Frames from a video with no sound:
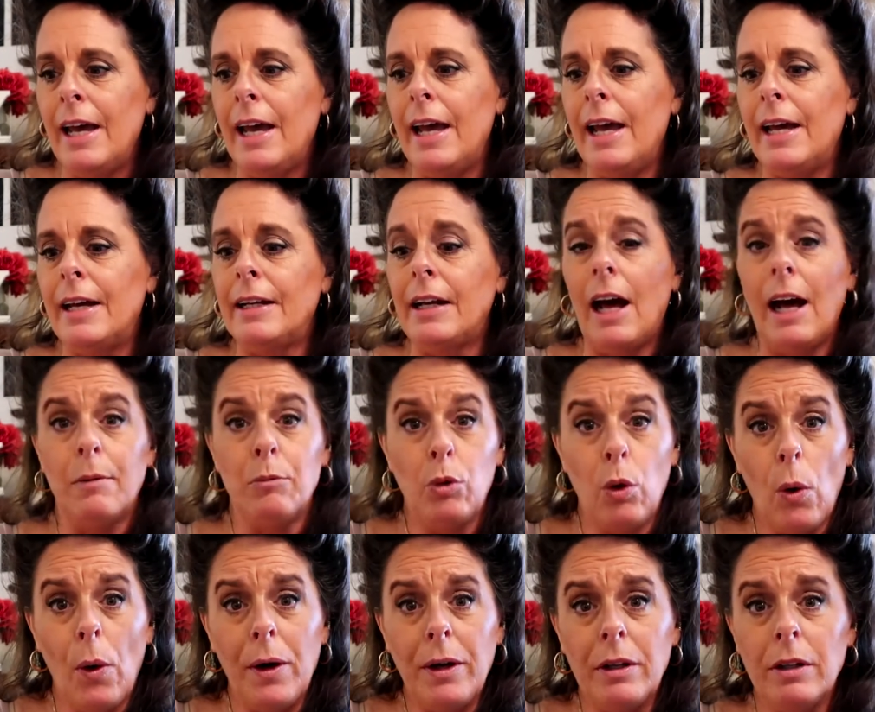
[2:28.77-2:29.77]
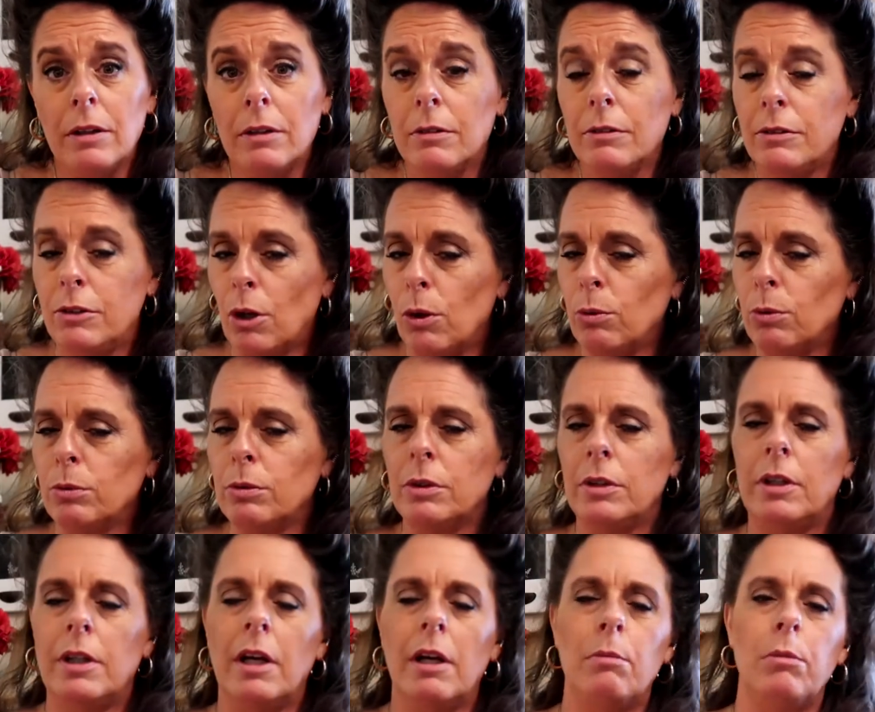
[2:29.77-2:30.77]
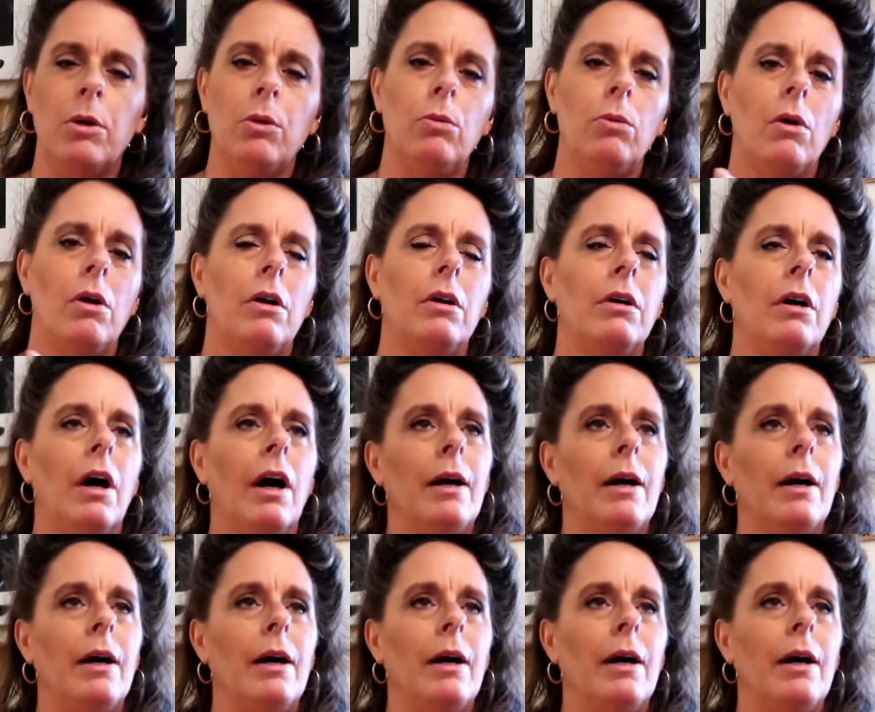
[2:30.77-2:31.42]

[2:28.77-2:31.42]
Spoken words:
and I'm going, don't get me wrong,